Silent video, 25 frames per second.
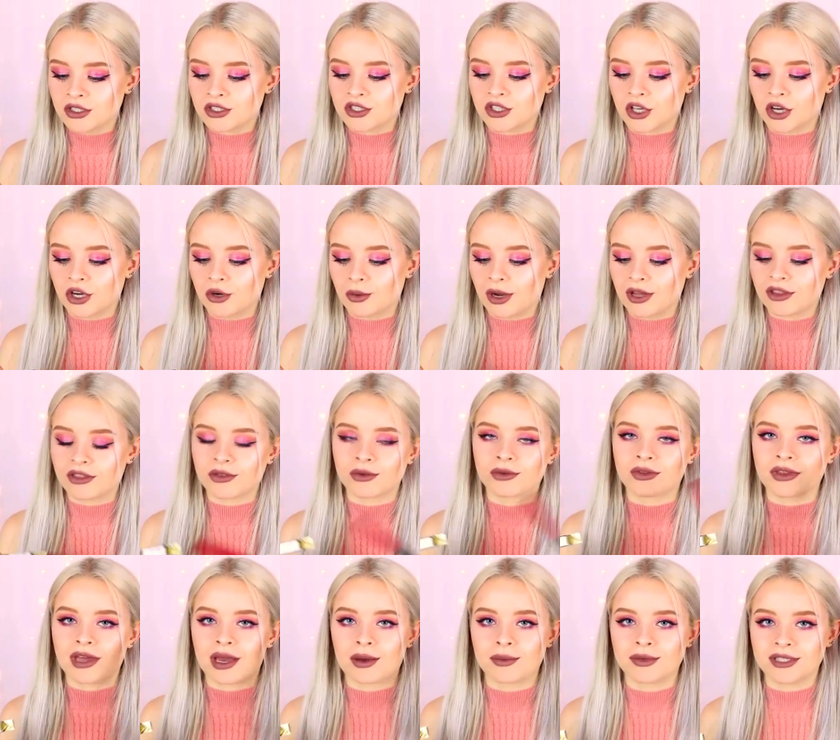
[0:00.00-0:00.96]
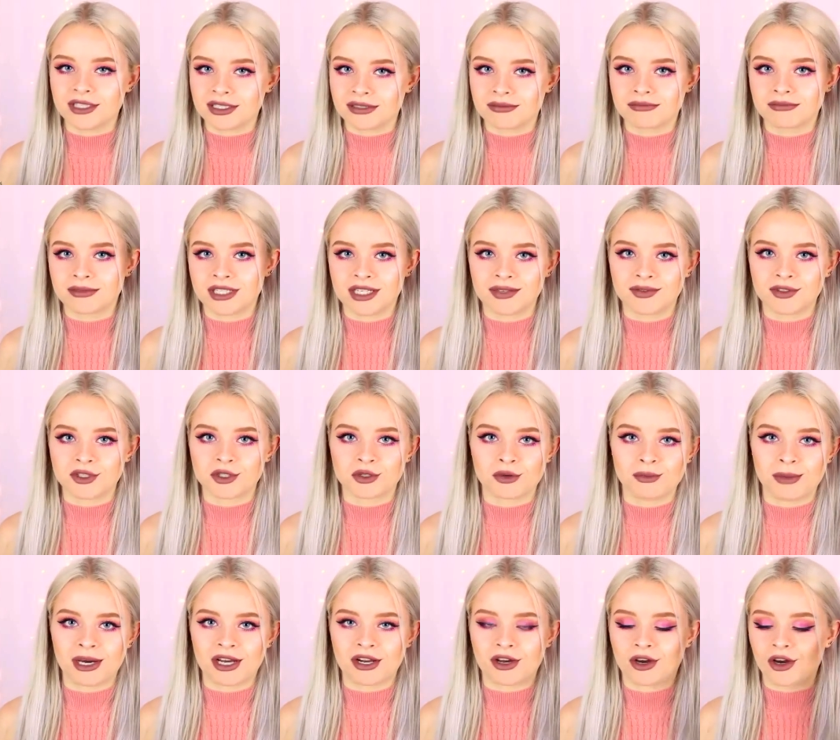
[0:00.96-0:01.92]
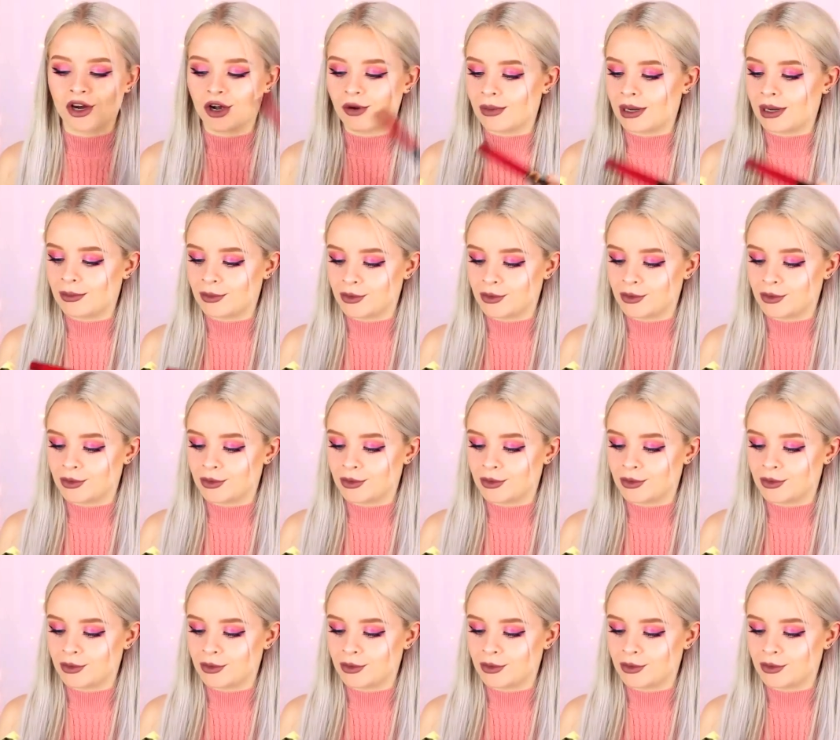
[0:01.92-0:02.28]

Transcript: so I thought that I would just give it to a better home.